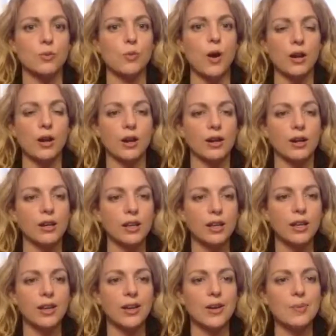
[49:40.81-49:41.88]
One are
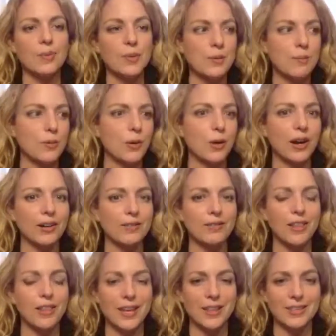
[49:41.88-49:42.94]
going to be more of
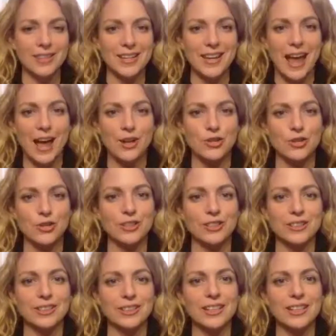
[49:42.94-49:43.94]
like the natural